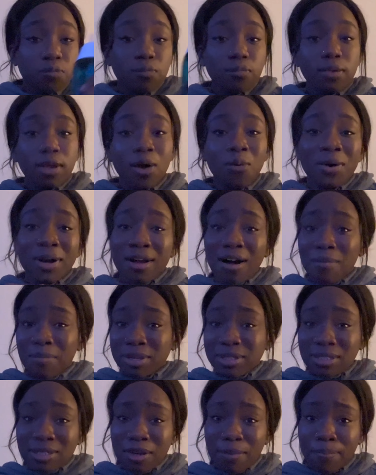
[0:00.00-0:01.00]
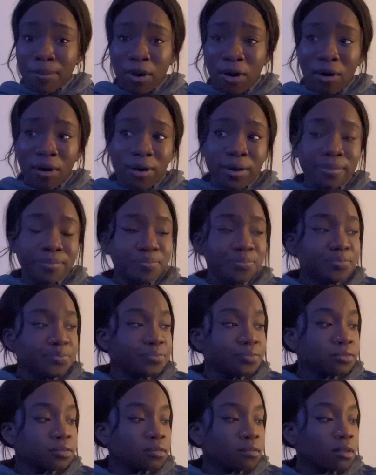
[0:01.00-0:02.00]
when coming to DePaul,
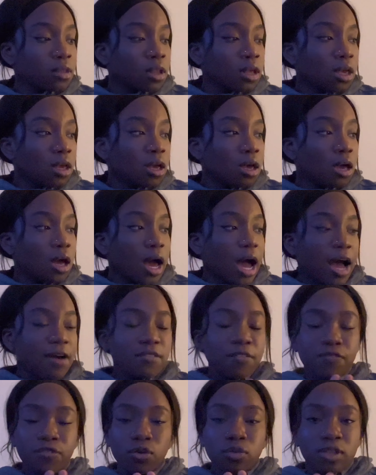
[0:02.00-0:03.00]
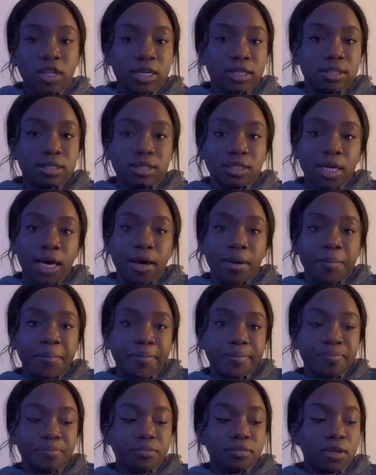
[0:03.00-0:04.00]
I have a few things to say
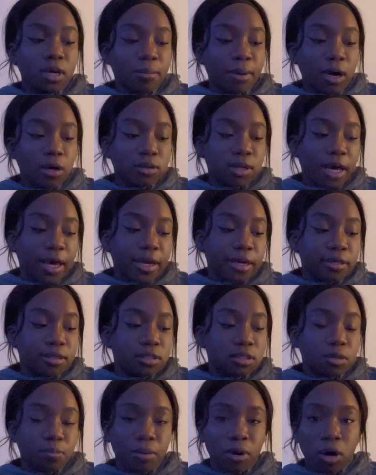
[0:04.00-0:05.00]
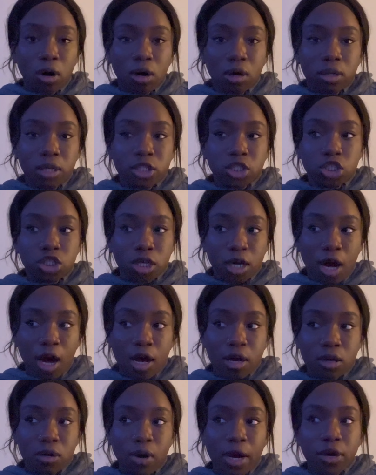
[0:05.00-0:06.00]
about like DePaul and
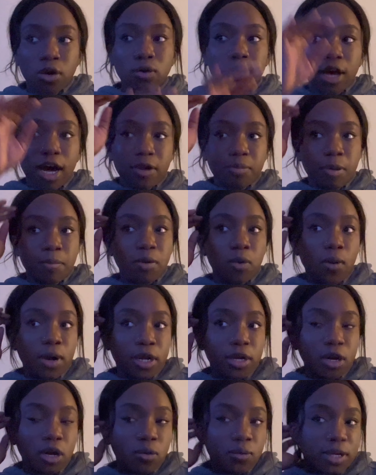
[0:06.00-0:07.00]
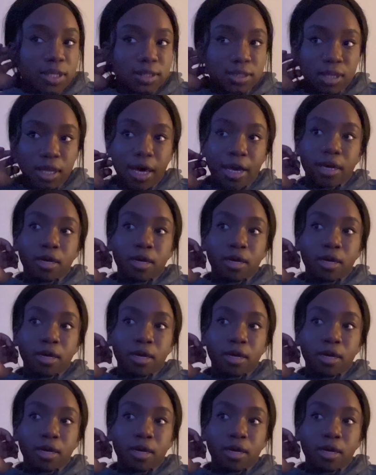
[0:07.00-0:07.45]
Chicago. I know a lot of people want to know what it's like